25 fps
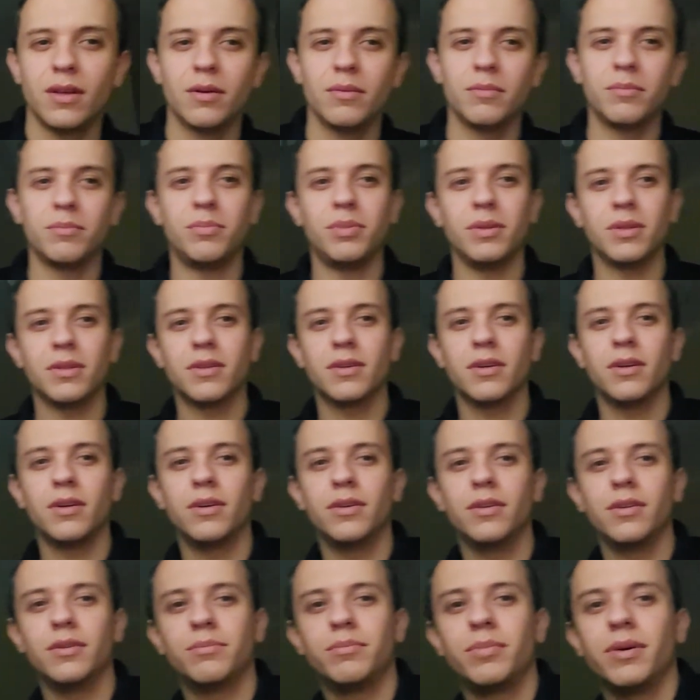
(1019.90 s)

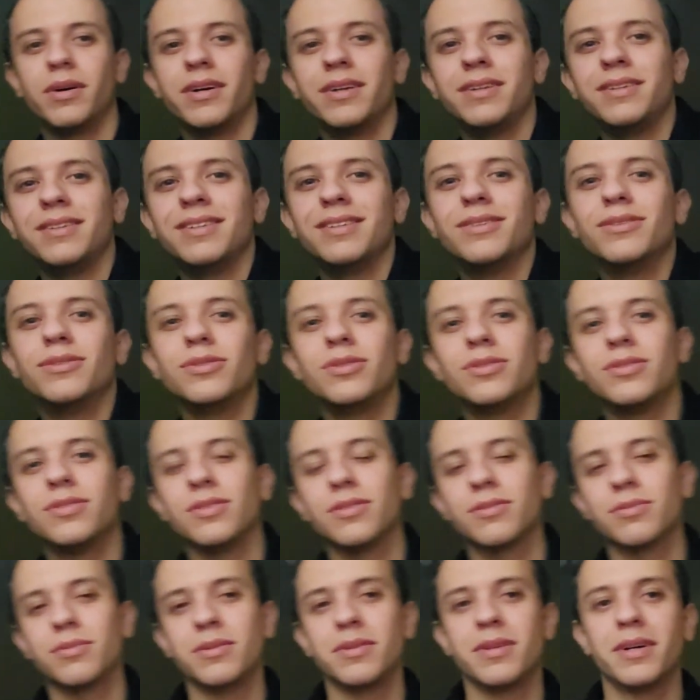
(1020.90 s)
But in order to
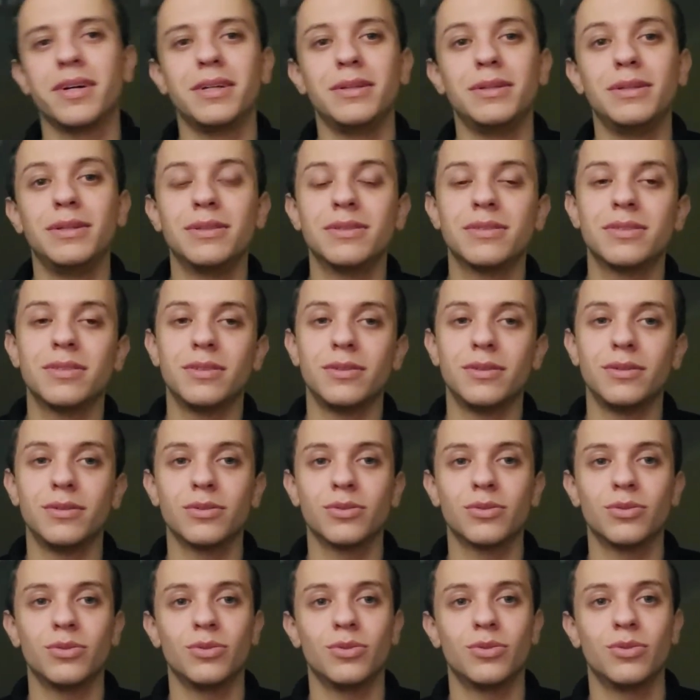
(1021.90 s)
explain that, I need to
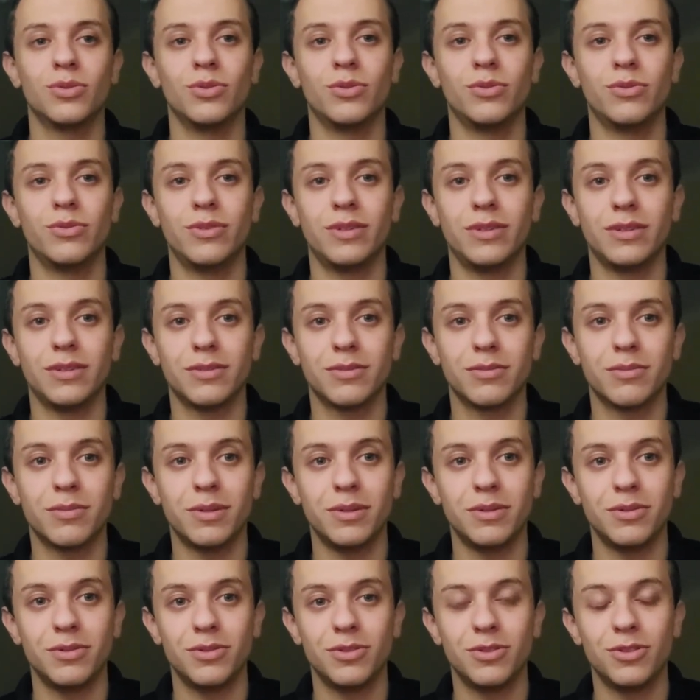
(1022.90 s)
sort of
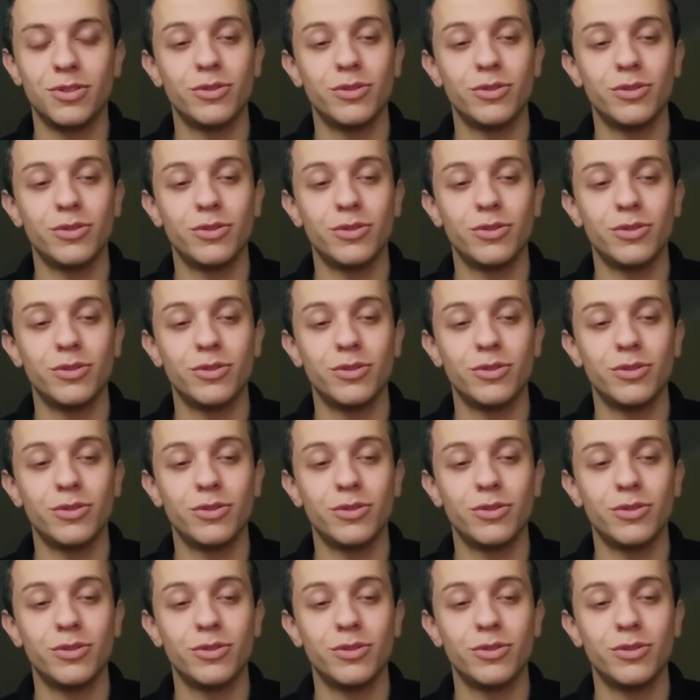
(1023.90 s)
explain to